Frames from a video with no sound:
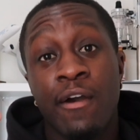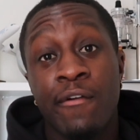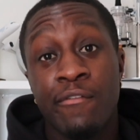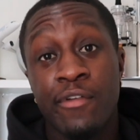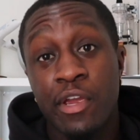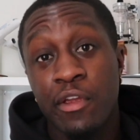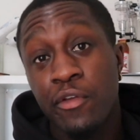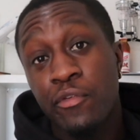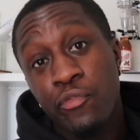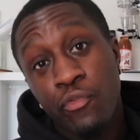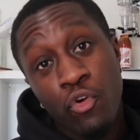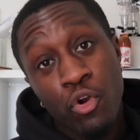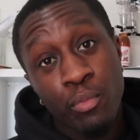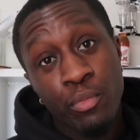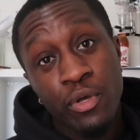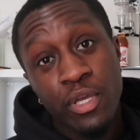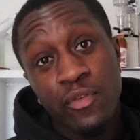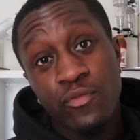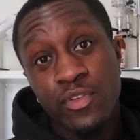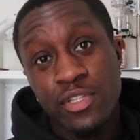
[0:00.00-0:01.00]
a very
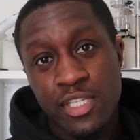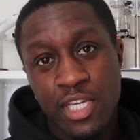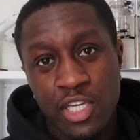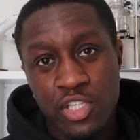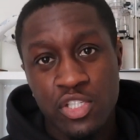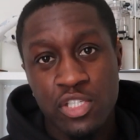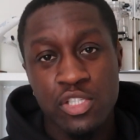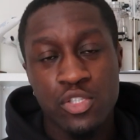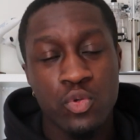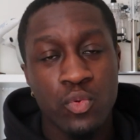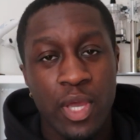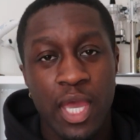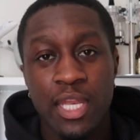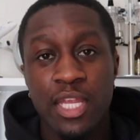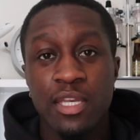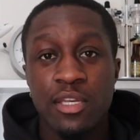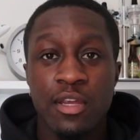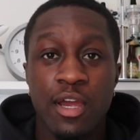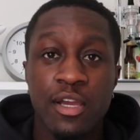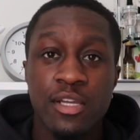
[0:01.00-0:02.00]
formal invitation to
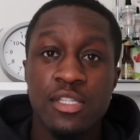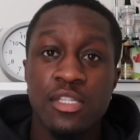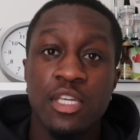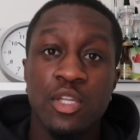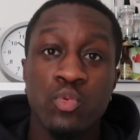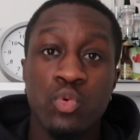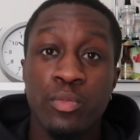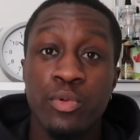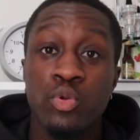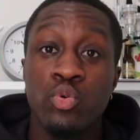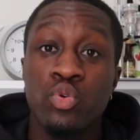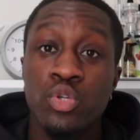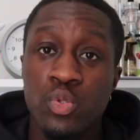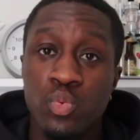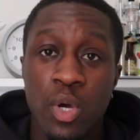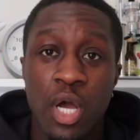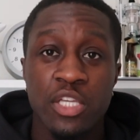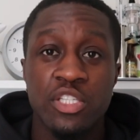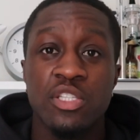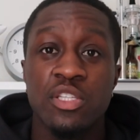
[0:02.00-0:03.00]
any dark-skinned woman who is
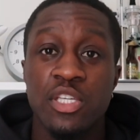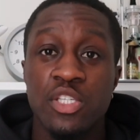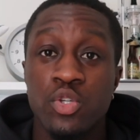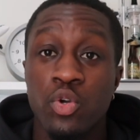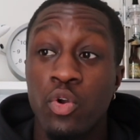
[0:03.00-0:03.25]
watching this,